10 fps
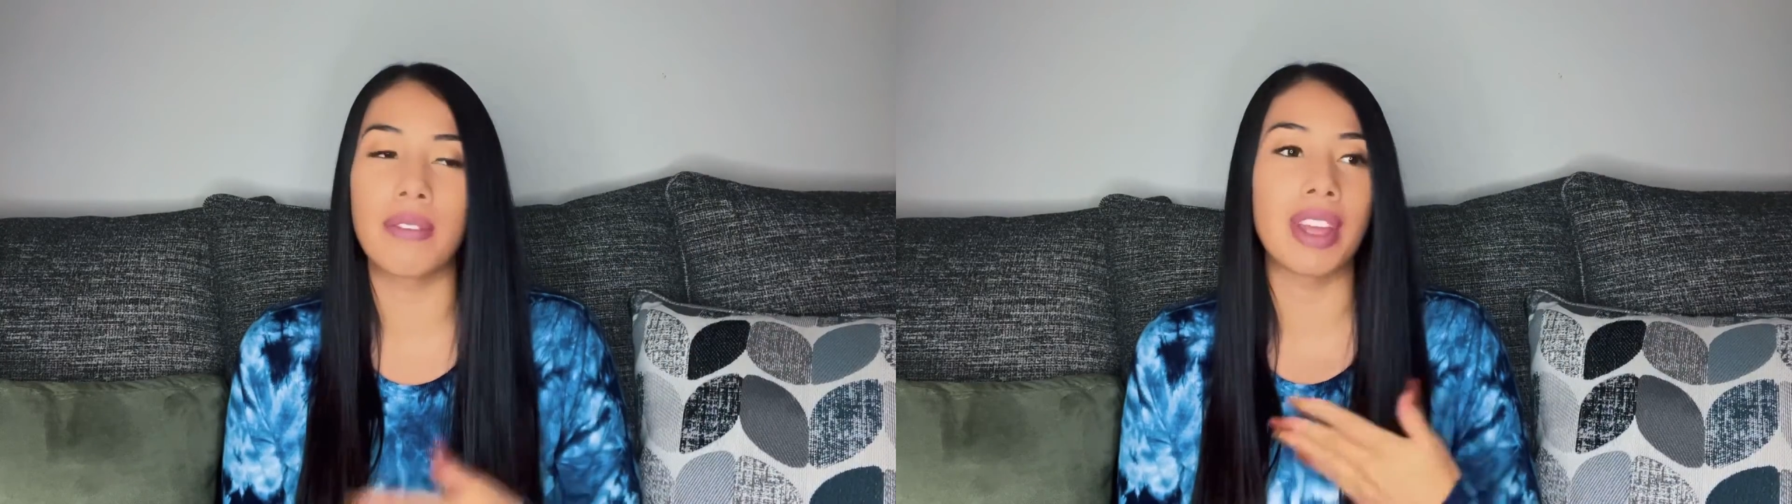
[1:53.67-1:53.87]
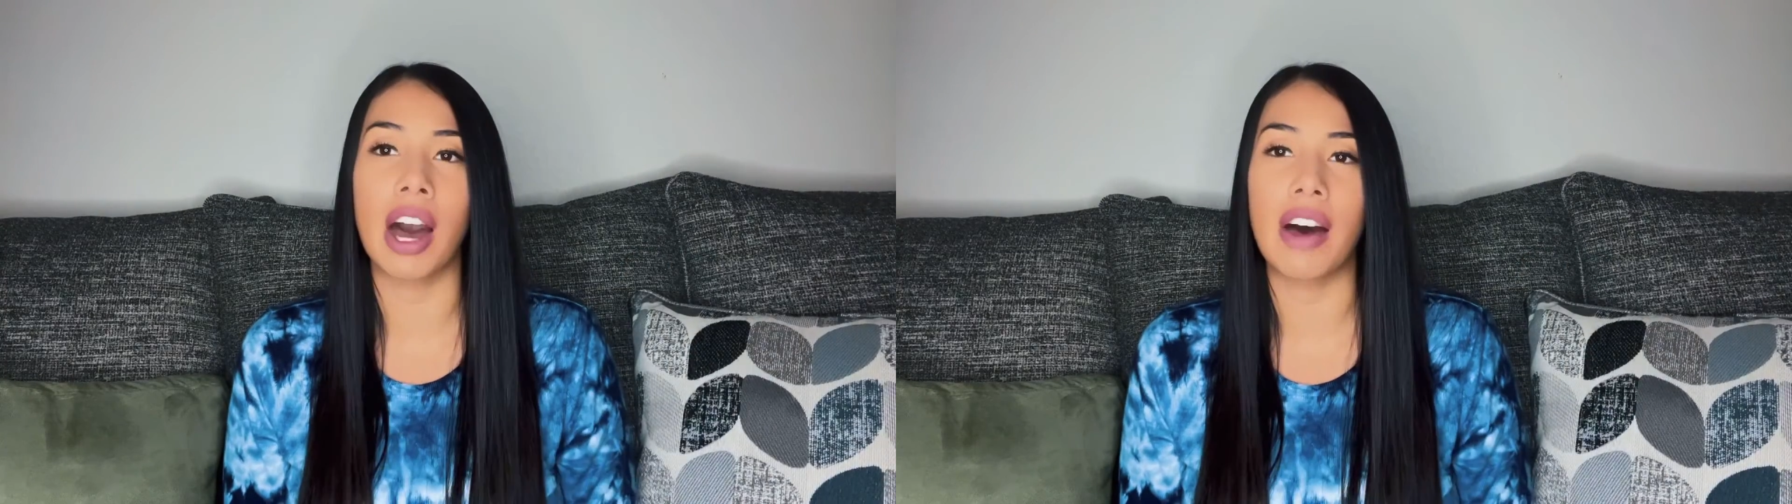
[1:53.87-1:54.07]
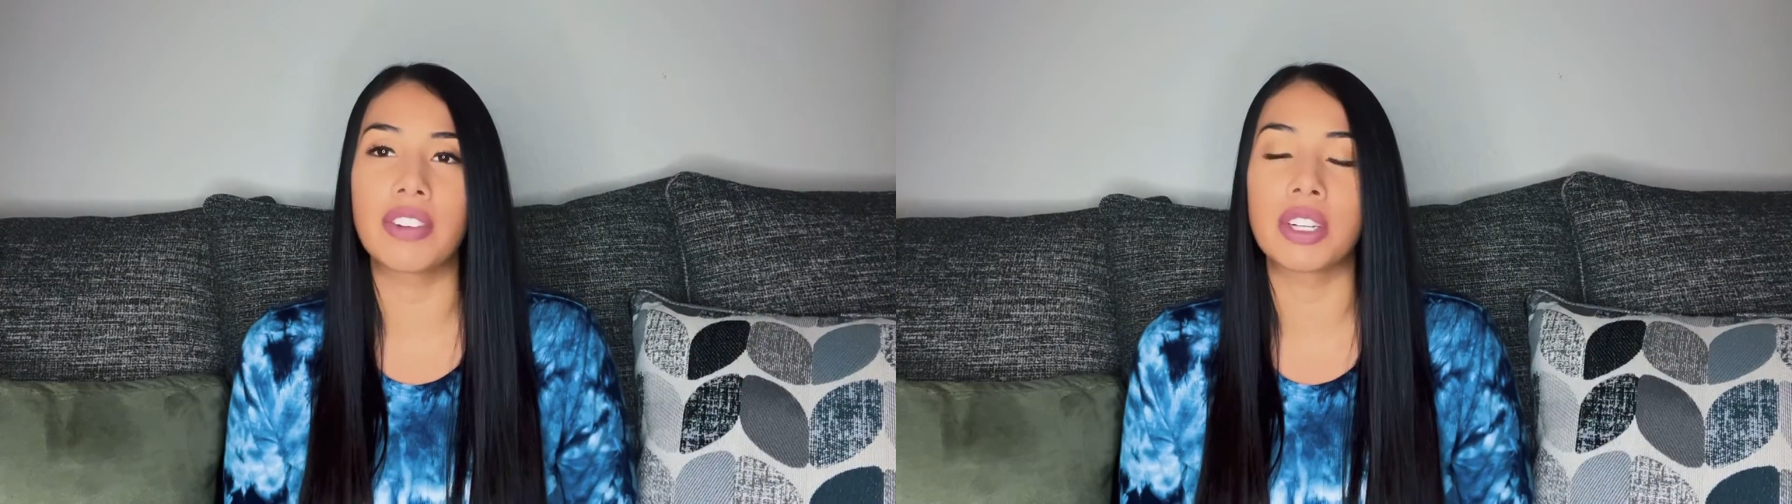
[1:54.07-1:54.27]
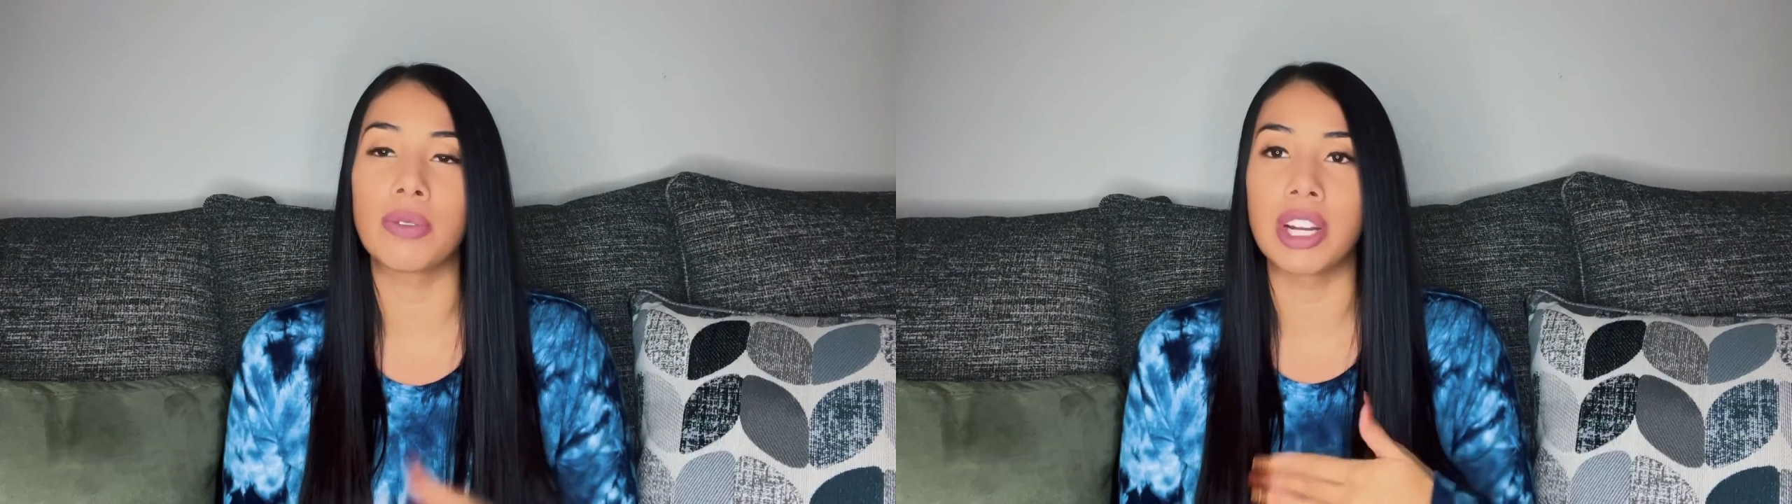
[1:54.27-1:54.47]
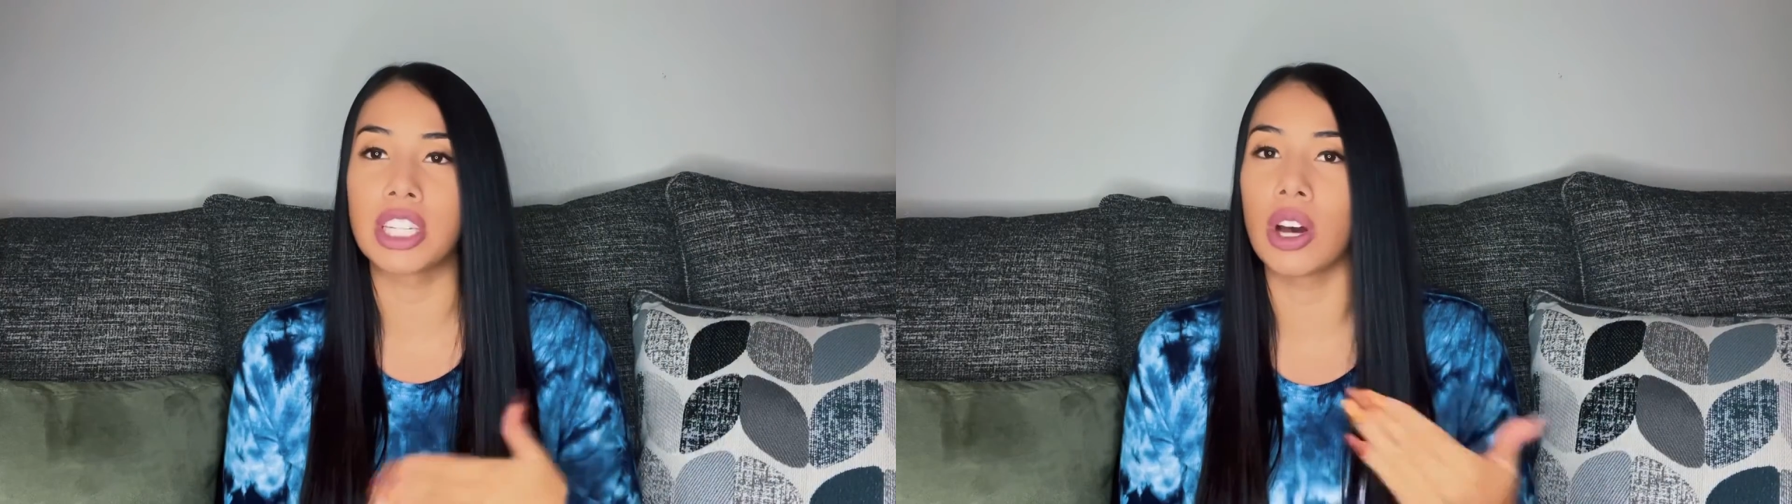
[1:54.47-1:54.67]
They have to
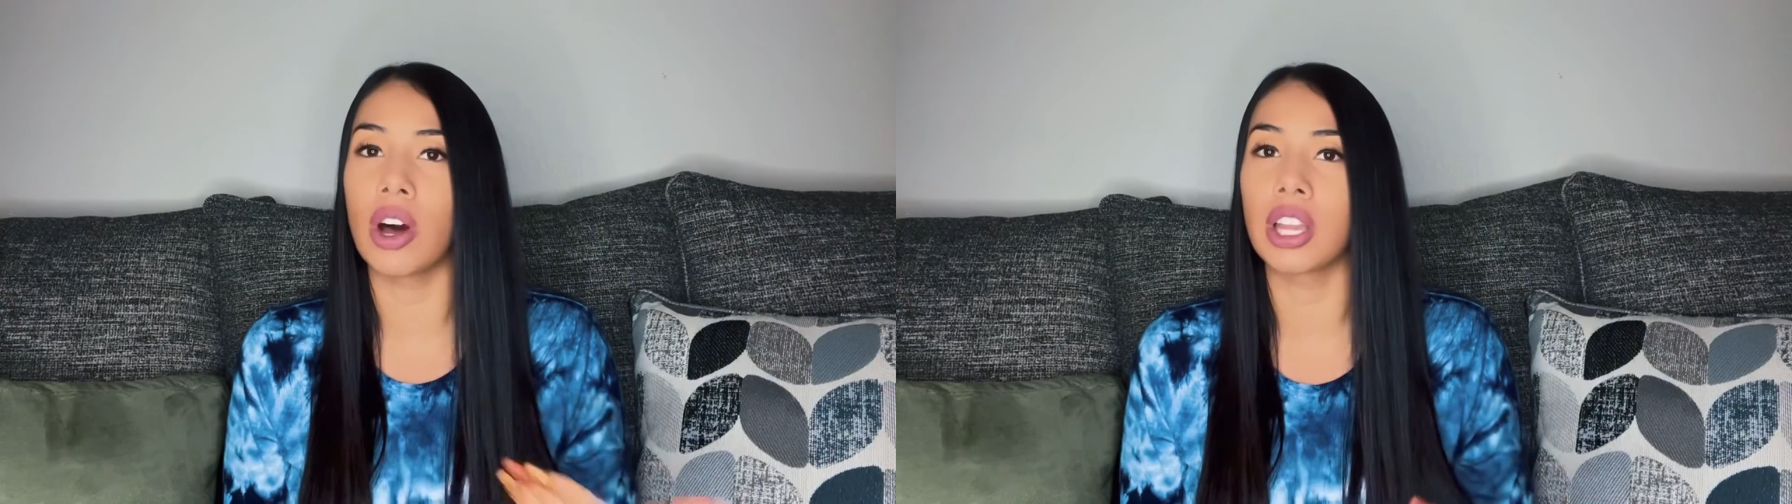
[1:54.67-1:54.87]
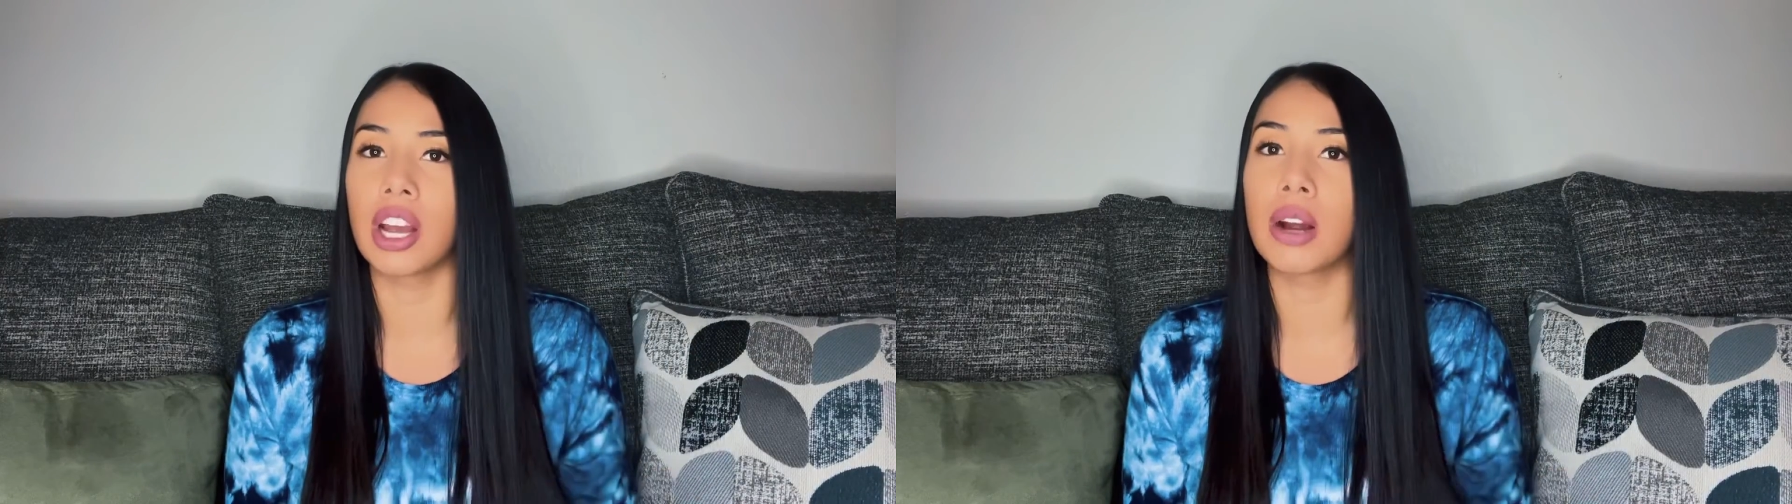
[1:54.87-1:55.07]
rent it on there,